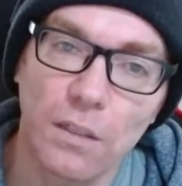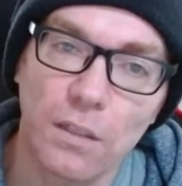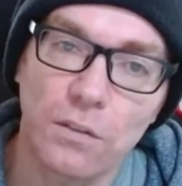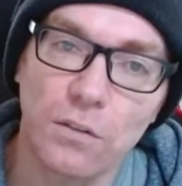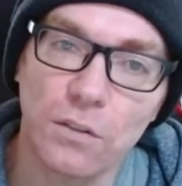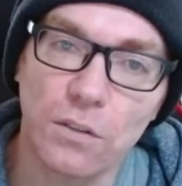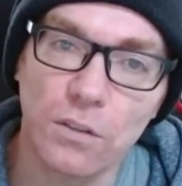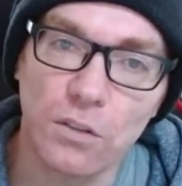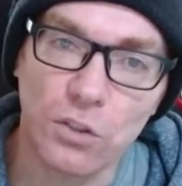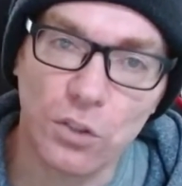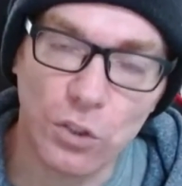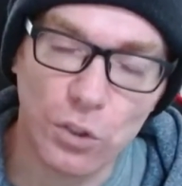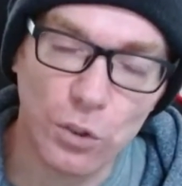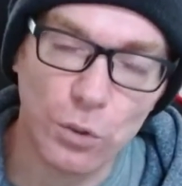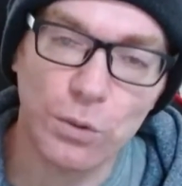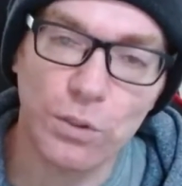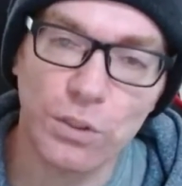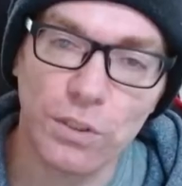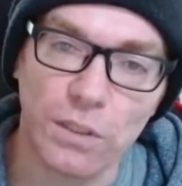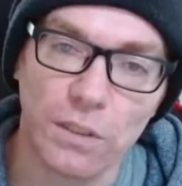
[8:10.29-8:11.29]
So the
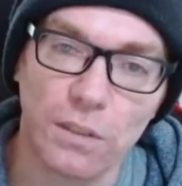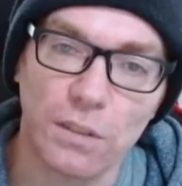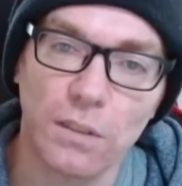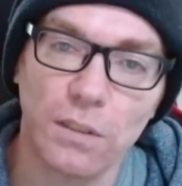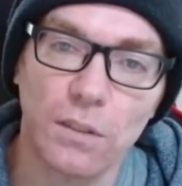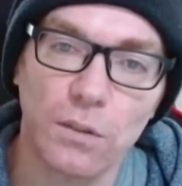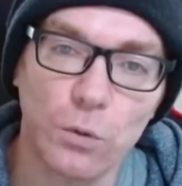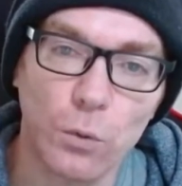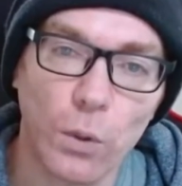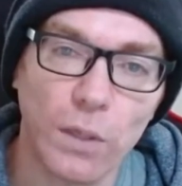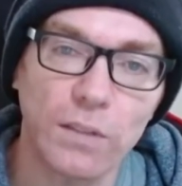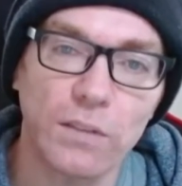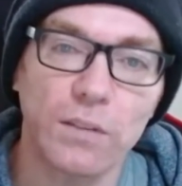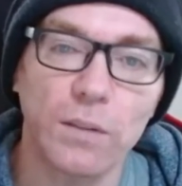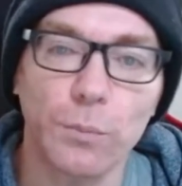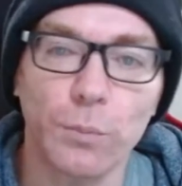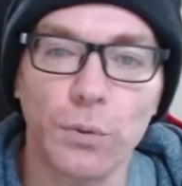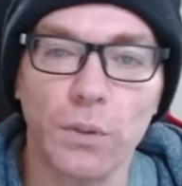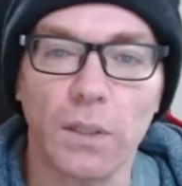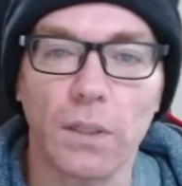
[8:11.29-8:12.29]
solution is quite
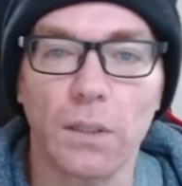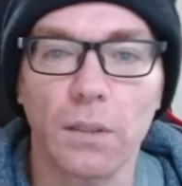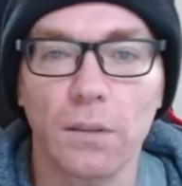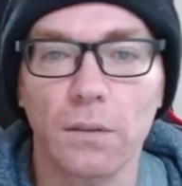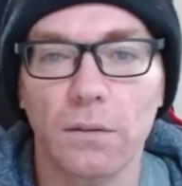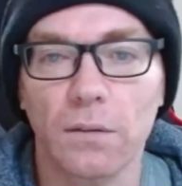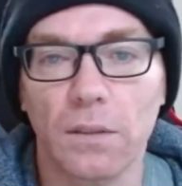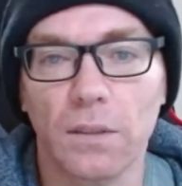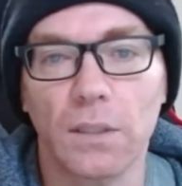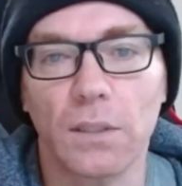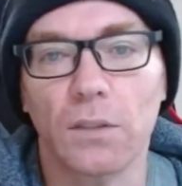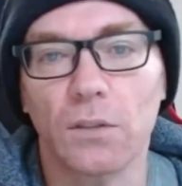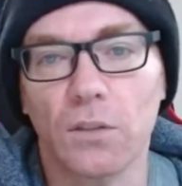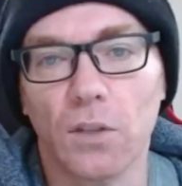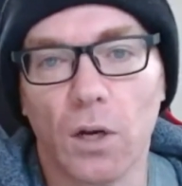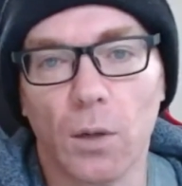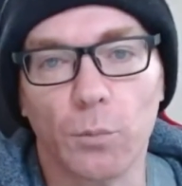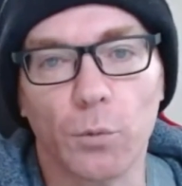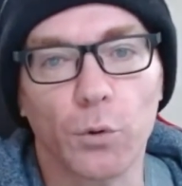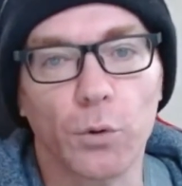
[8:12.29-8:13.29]
simply to kill
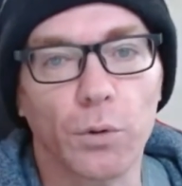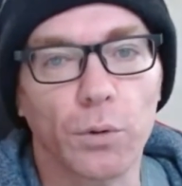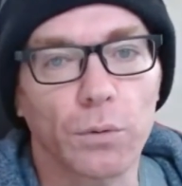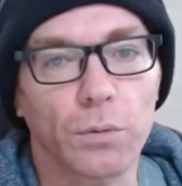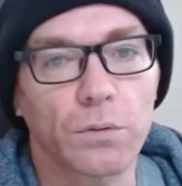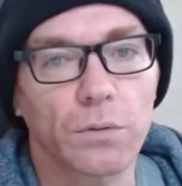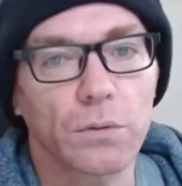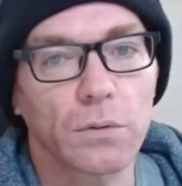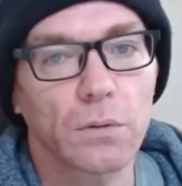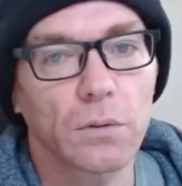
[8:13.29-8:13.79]
Tom Cruise.